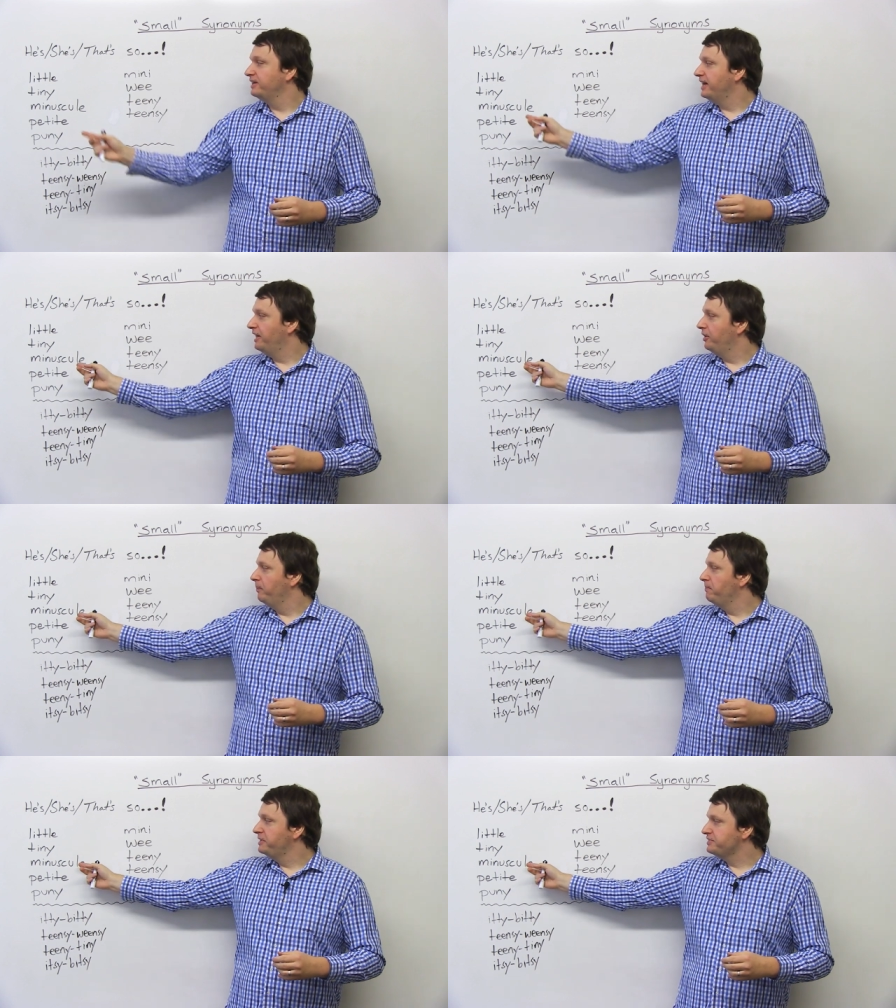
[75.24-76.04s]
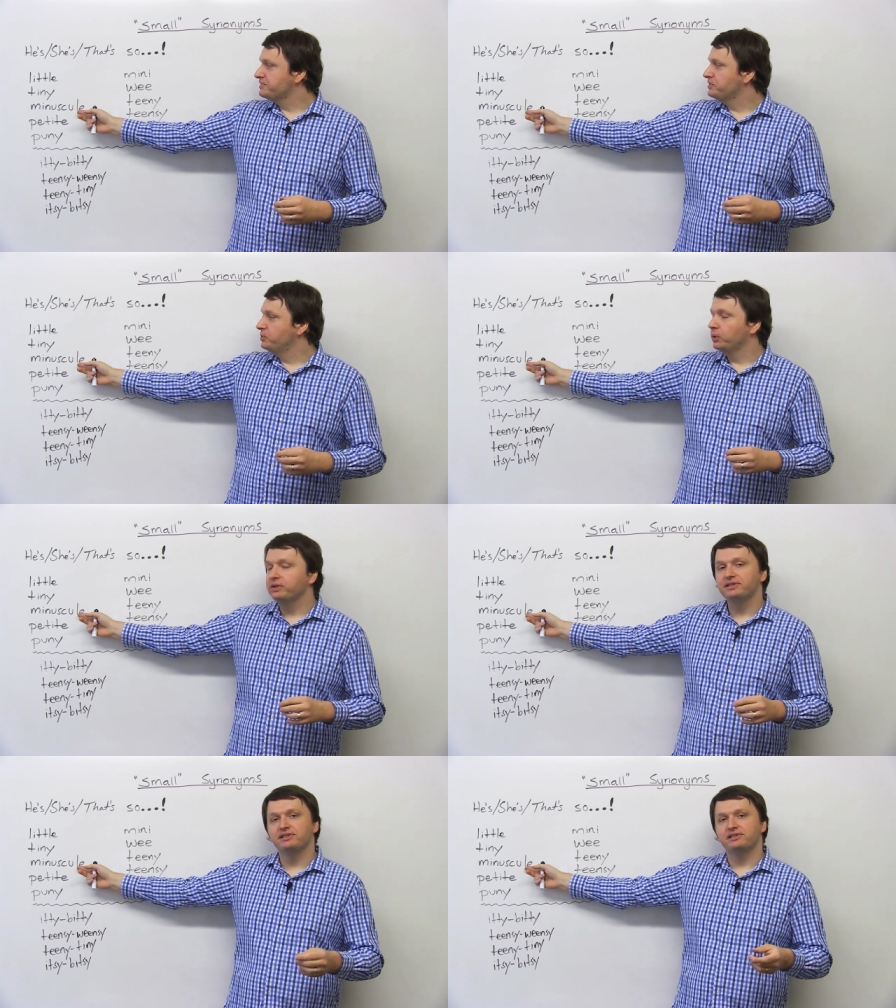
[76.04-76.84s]
Now,
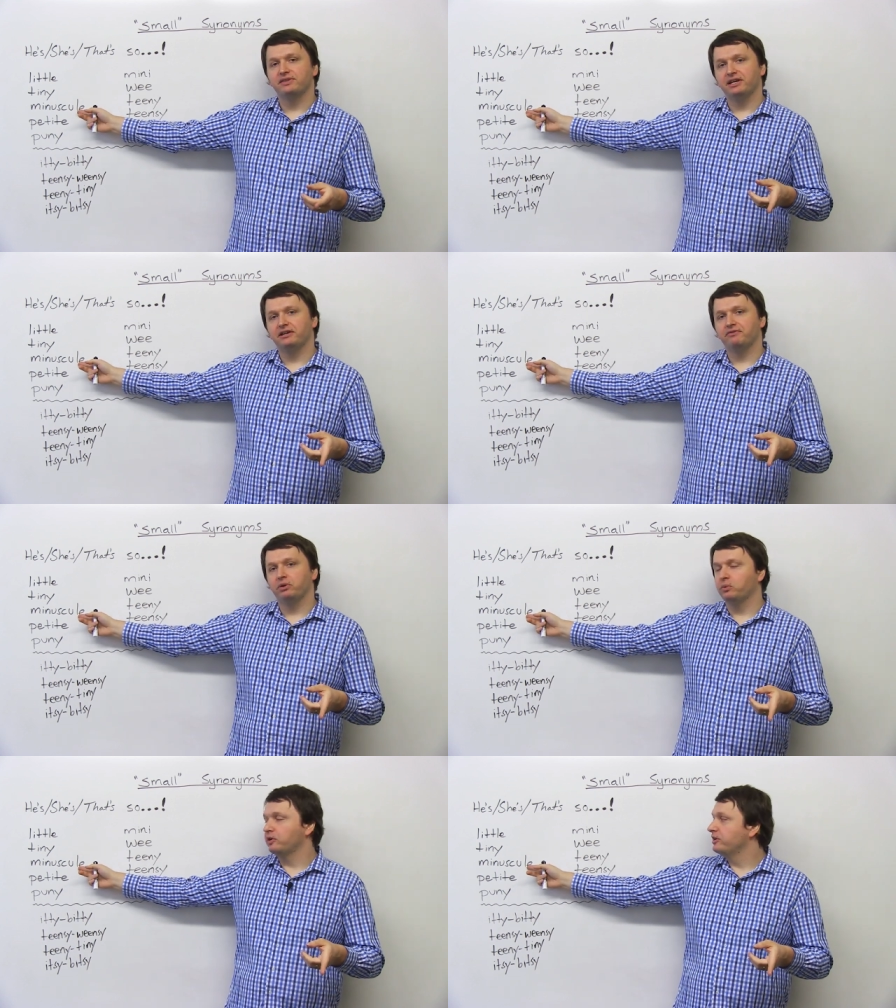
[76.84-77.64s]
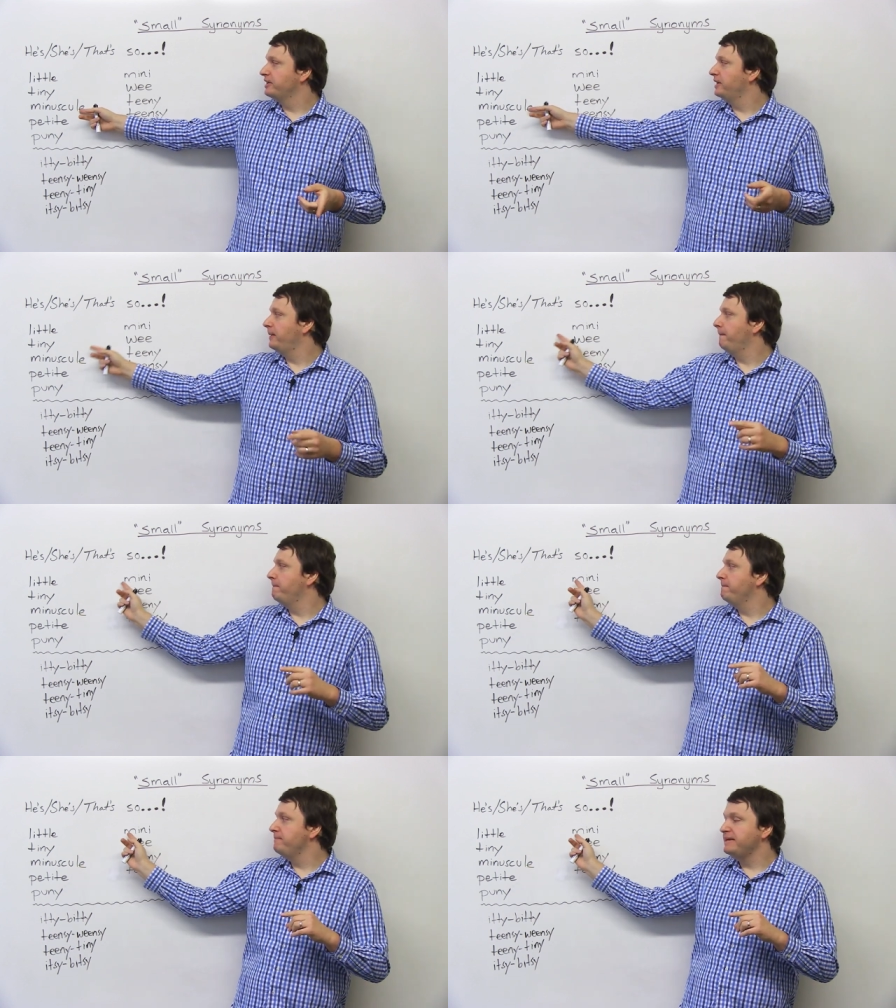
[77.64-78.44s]
minuscule, think of the word
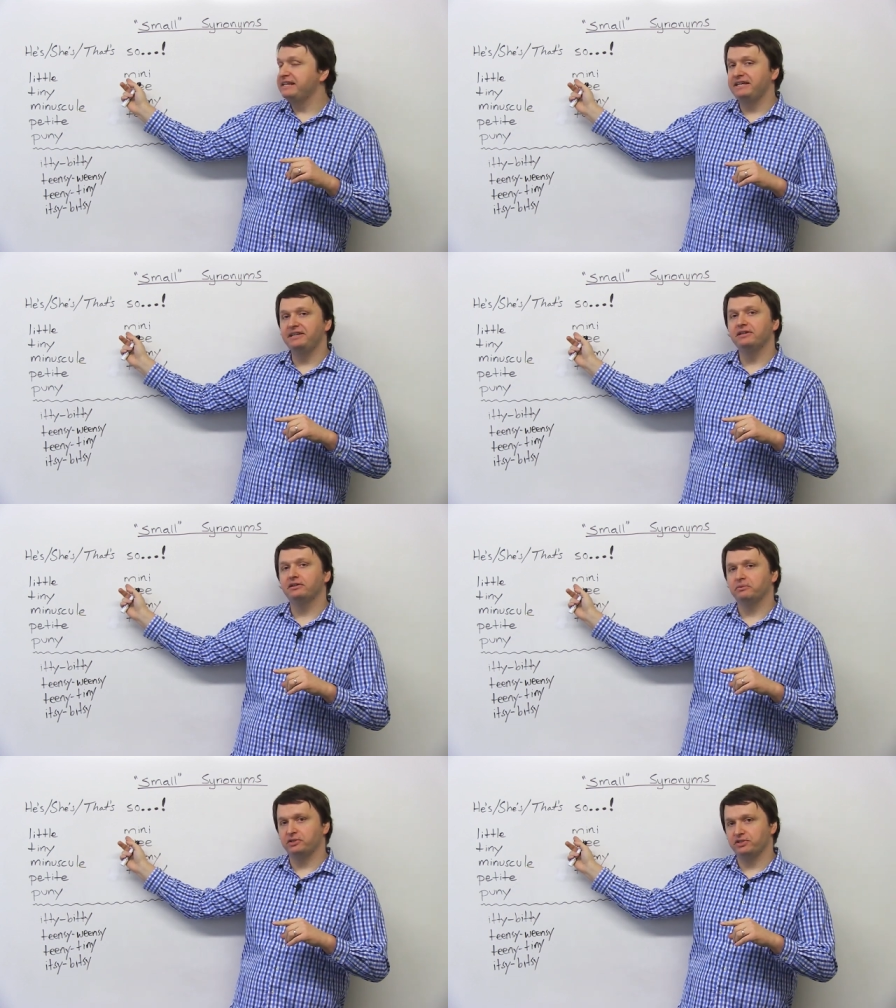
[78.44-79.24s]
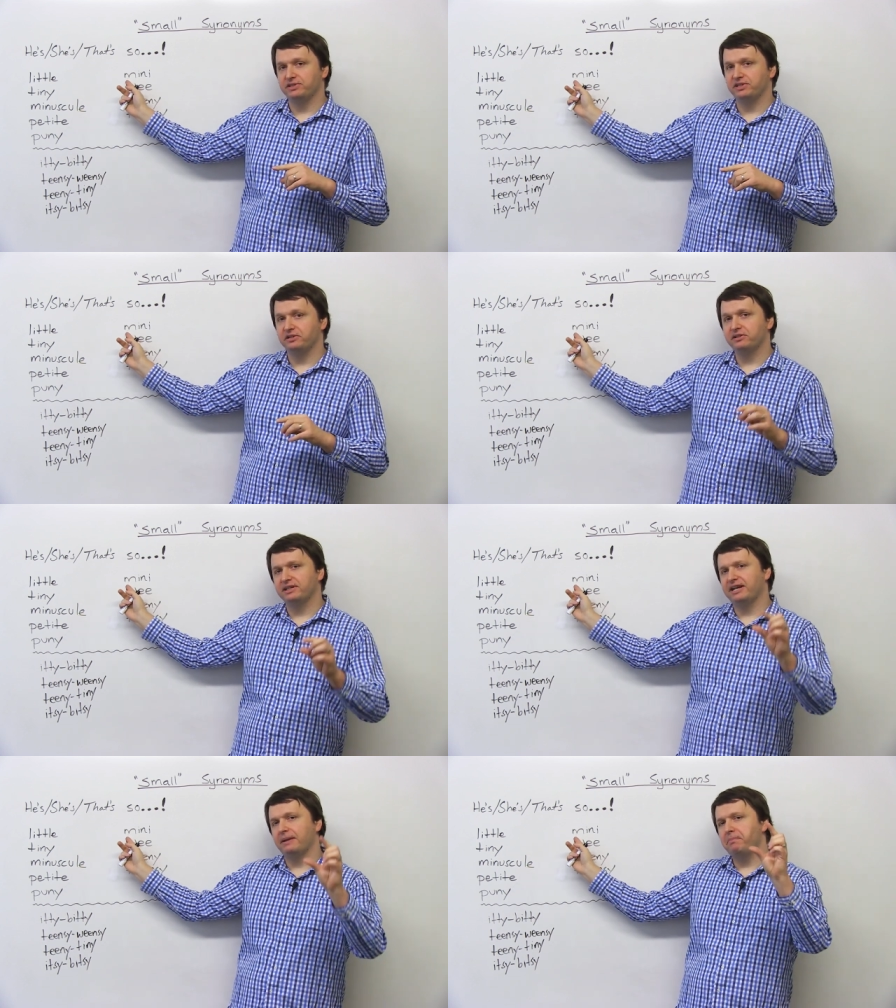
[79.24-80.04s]
mini, which is here, and
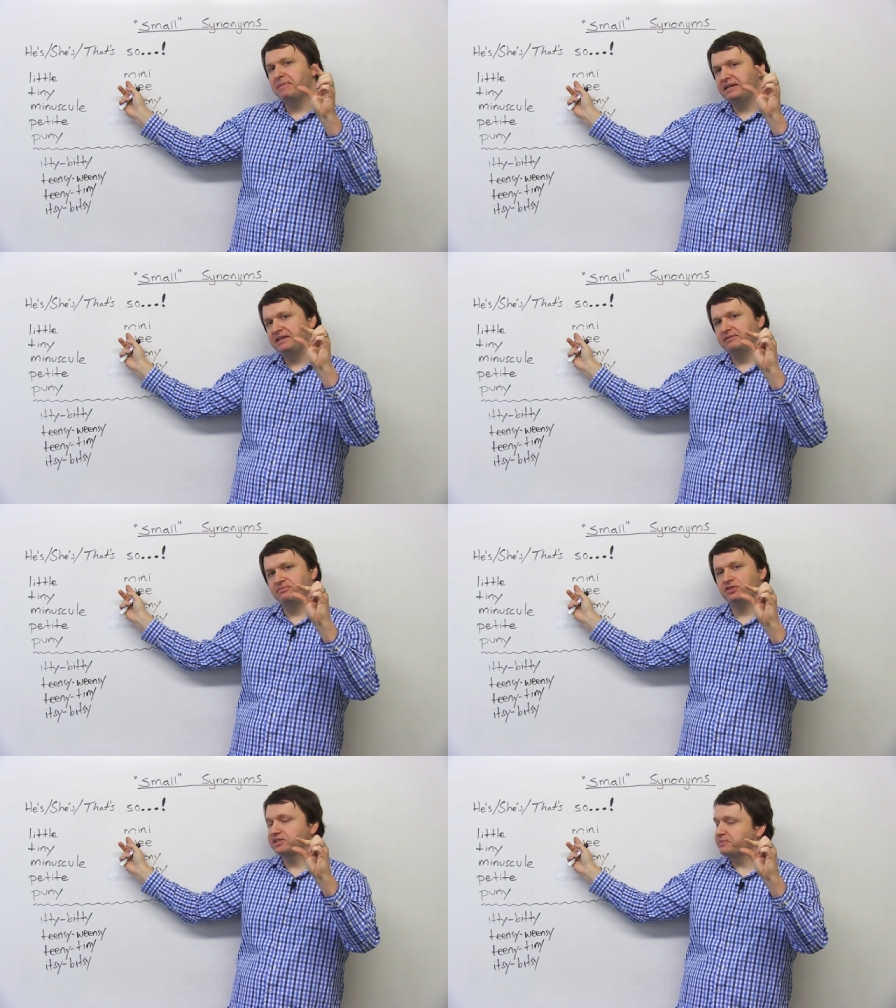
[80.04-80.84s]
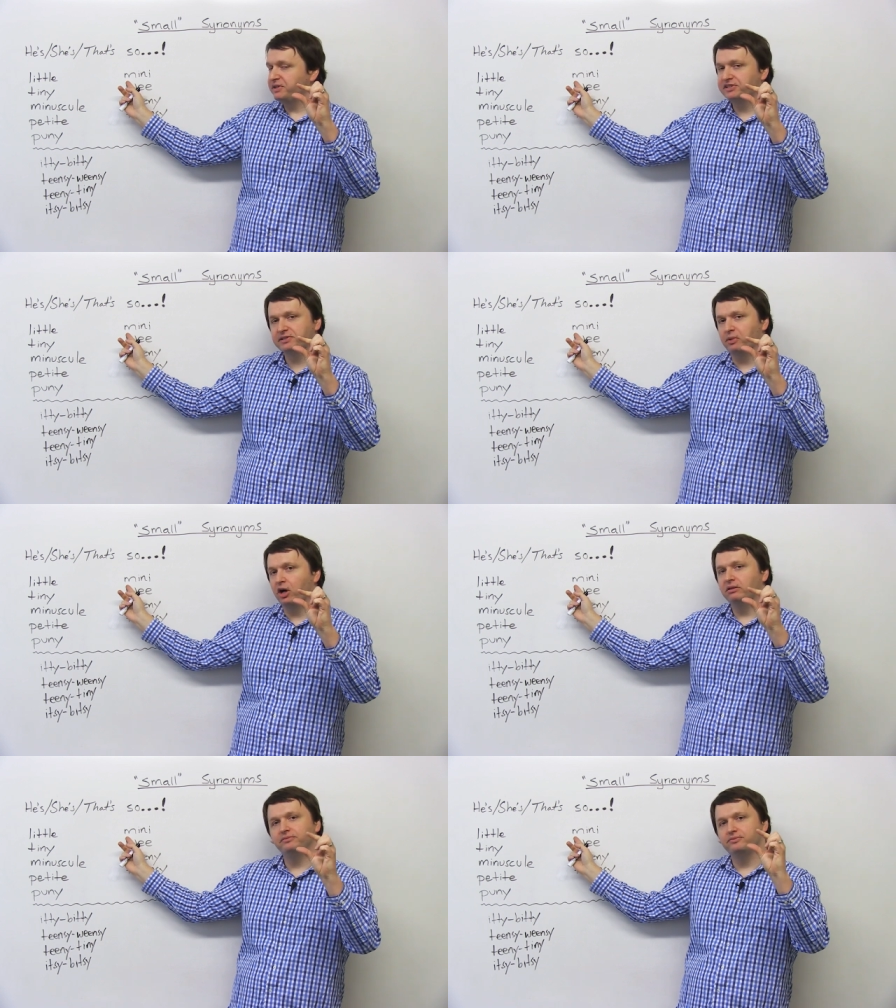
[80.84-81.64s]
again, mini just means
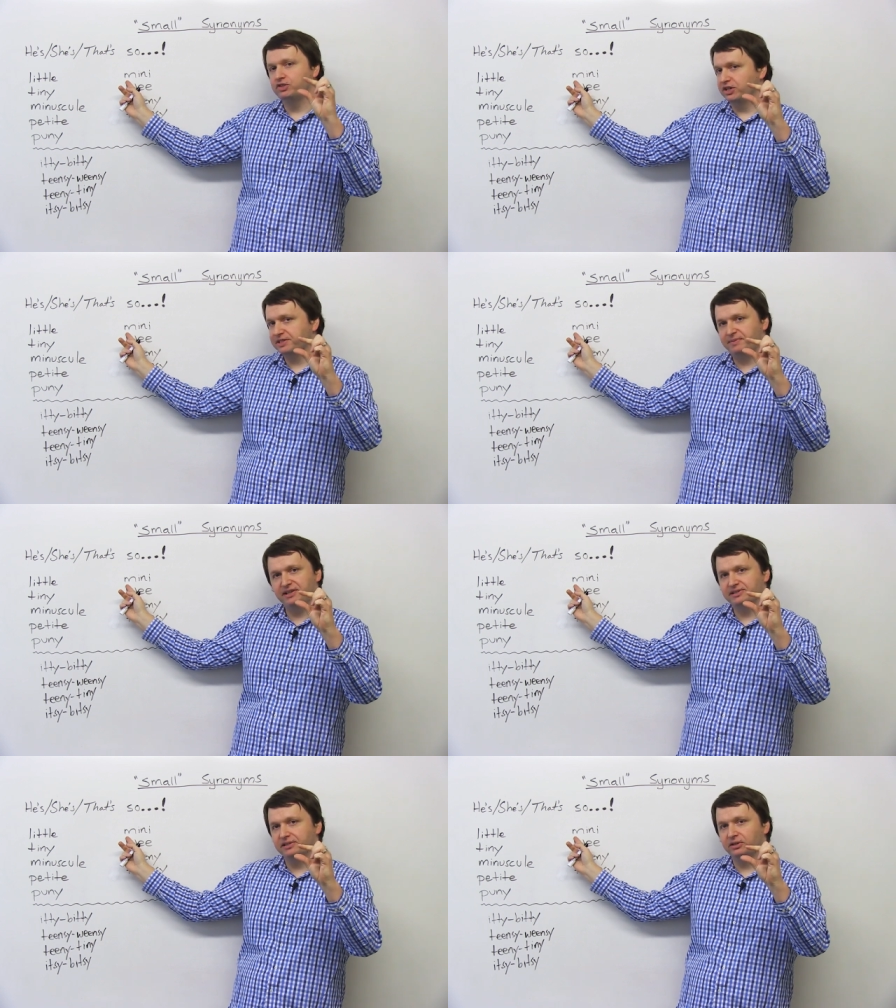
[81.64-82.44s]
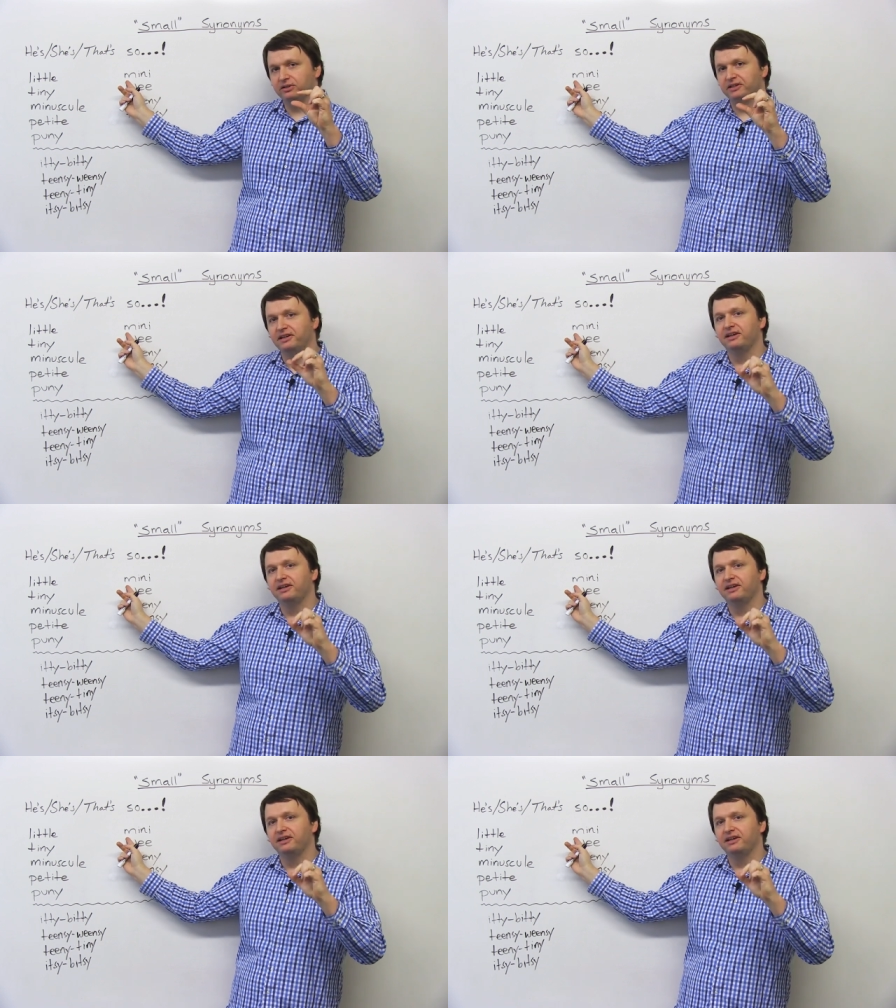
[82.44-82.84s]
small, just means little.